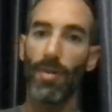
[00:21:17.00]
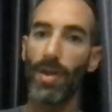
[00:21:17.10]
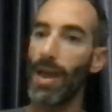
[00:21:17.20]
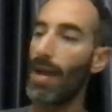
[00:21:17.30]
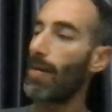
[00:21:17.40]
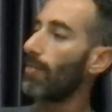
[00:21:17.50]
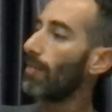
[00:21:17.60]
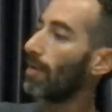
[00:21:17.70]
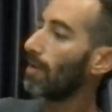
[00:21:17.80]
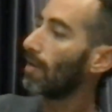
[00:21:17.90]
yeah.
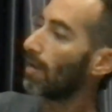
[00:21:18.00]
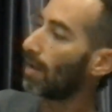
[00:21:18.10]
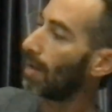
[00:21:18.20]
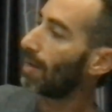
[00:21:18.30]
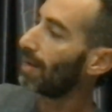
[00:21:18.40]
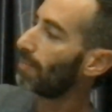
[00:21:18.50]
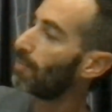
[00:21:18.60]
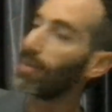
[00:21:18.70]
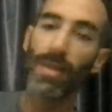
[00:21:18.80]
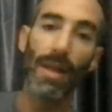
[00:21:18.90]
I'll
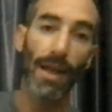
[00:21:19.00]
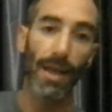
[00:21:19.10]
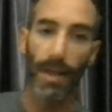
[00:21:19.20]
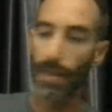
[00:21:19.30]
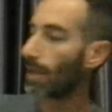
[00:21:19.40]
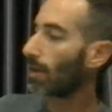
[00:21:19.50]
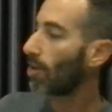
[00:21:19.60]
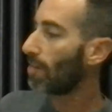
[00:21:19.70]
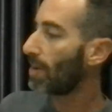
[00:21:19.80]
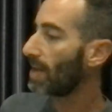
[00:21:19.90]
put the link in the
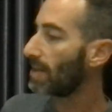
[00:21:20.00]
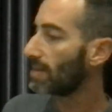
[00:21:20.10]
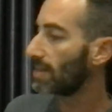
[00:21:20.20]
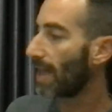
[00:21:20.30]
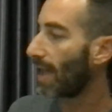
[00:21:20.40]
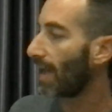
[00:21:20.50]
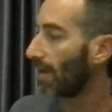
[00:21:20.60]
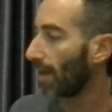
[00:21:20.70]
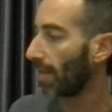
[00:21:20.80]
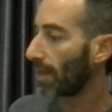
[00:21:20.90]
comments,
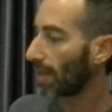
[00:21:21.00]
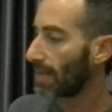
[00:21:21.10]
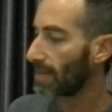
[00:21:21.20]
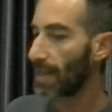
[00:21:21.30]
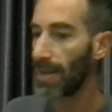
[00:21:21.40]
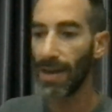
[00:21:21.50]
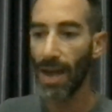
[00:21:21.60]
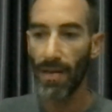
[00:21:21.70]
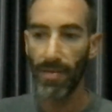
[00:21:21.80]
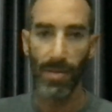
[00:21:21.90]
and I think I said
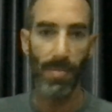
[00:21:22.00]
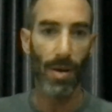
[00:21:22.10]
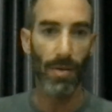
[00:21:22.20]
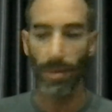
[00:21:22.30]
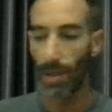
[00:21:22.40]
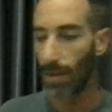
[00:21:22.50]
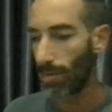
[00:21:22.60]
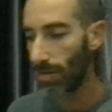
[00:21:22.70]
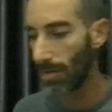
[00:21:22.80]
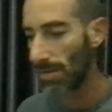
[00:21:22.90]
enough about the
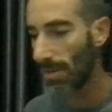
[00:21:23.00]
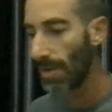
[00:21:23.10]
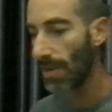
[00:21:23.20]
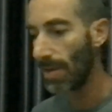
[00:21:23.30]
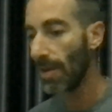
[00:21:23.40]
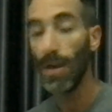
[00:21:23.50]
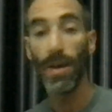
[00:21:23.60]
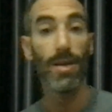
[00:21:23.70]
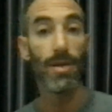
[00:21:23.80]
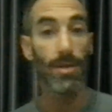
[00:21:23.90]
Lunar
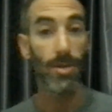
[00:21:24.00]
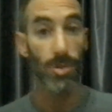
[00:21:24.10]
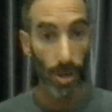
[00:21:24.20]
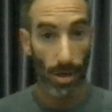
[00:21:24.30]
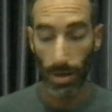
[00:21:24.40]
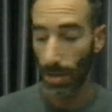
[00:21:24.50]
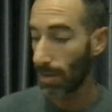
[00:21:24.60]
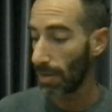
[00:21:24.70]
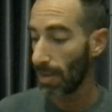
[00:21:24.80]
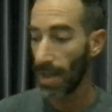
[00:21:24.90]

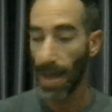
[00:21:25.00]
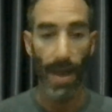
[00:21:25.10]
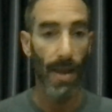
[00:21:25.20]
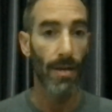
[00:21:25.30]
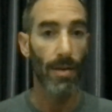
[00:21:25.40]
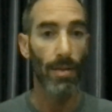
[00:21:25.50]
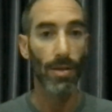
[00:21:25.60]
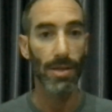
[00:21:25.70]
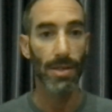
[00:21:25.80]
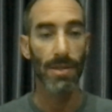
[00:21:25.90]
Journal and
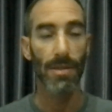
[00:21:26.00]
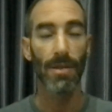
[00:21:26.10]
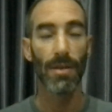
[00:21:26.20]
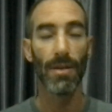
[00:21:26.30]
this,